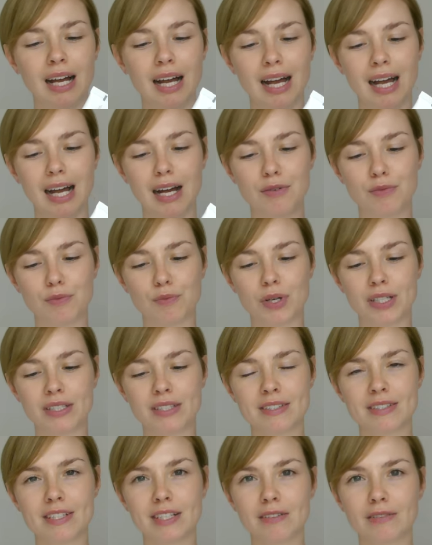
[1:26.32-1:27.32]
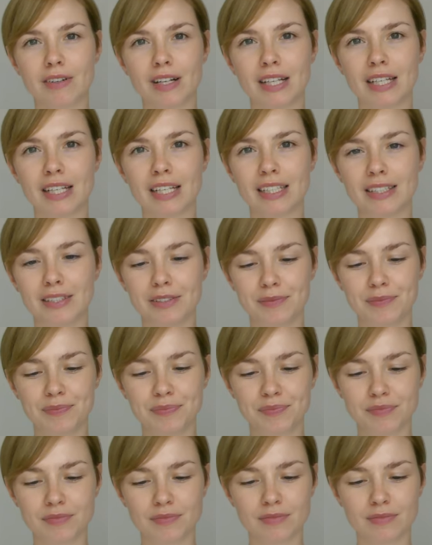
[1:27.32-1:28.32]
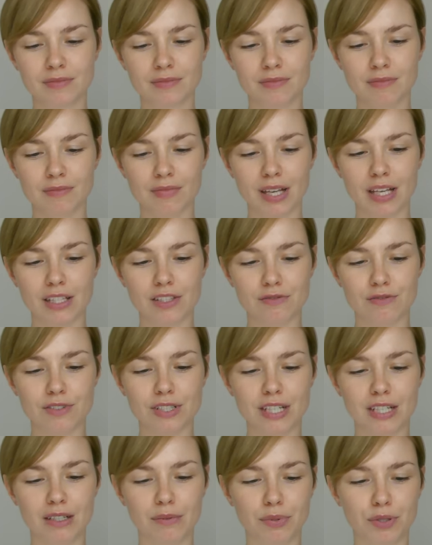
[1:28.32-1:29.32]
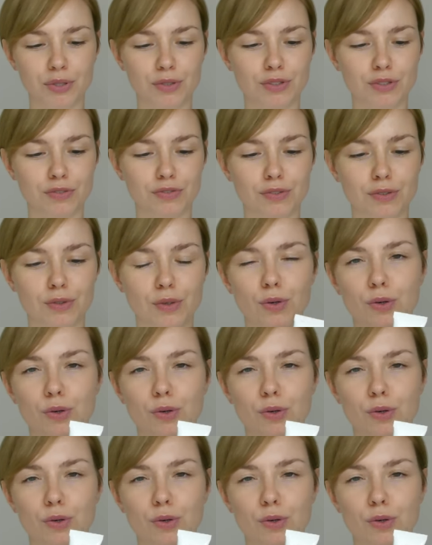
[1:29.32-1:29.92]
and uh, with silver lid it's really beautiful.